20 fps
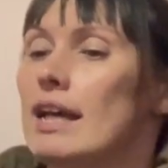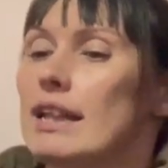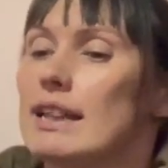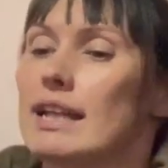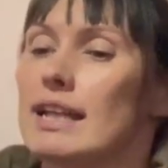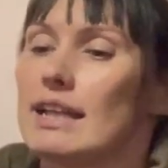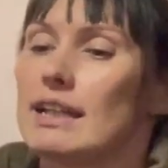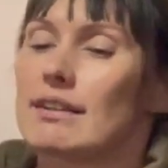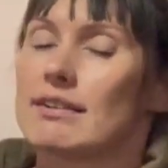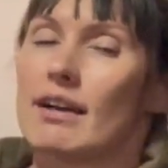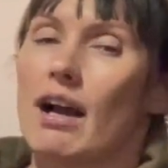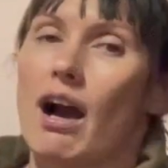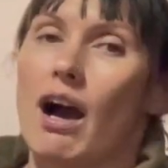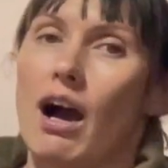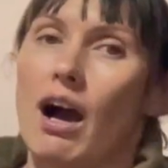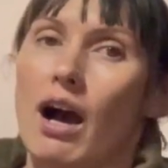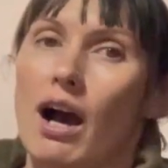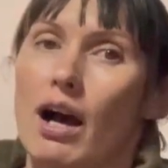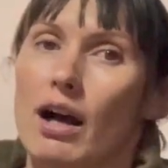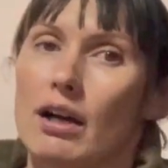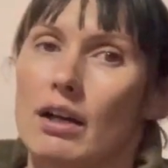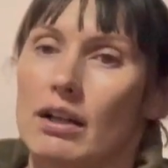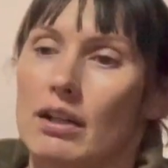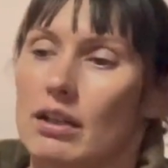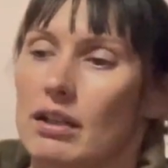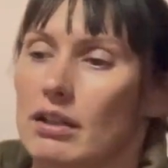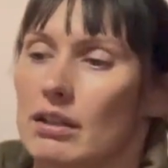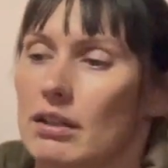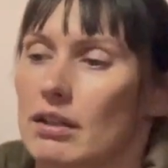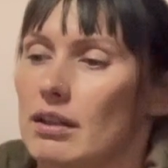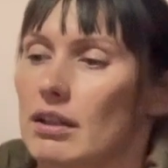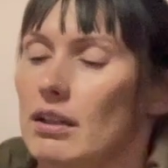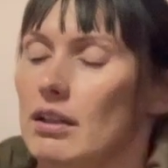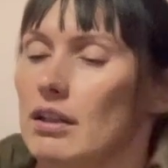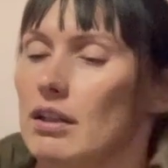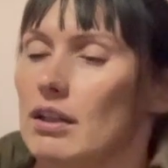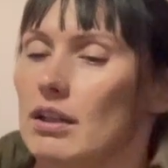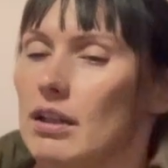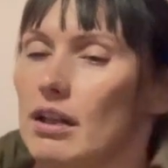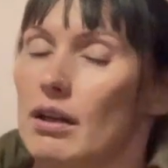These are
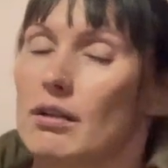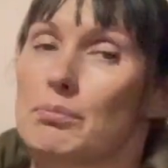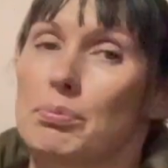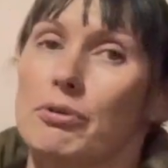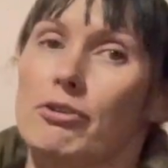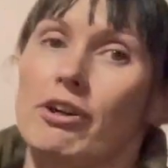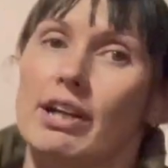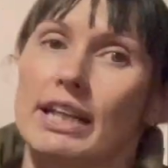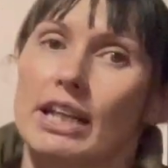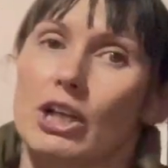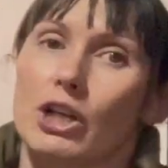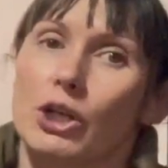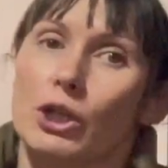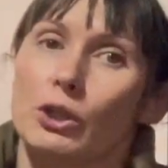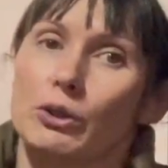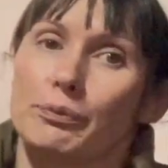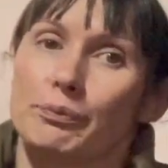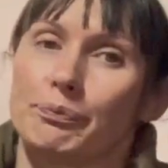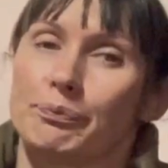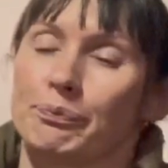really cool.